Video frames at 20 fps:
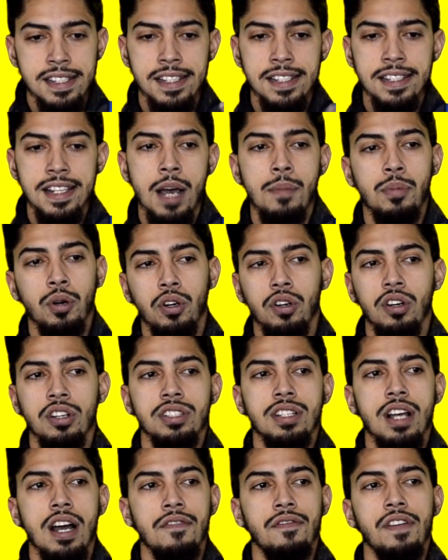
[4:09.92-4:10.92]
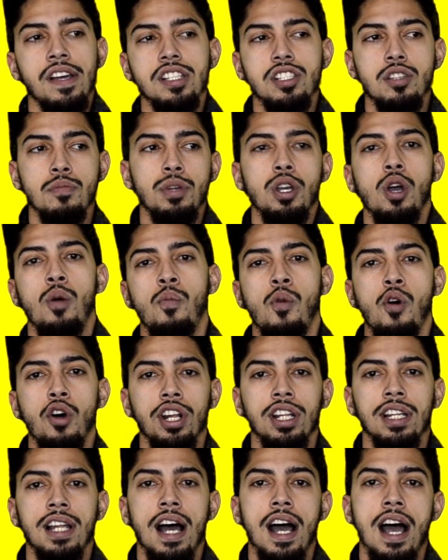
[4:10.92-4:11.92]
It's a slap across God's face to be
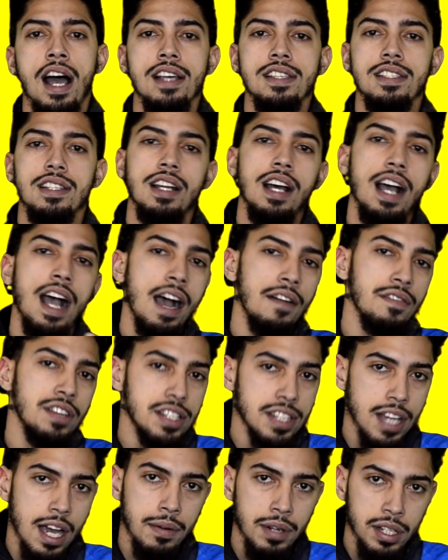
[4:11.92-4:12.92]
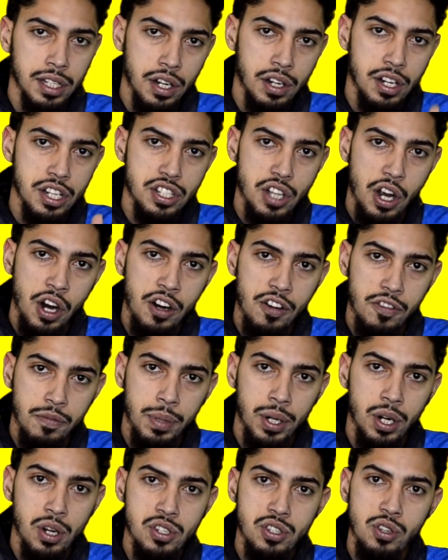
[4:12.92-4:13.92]
immortalized, have the time to learn this
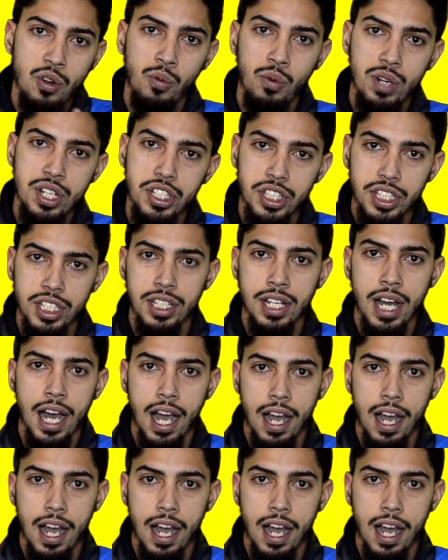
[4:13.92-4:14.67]
earth, but also wish to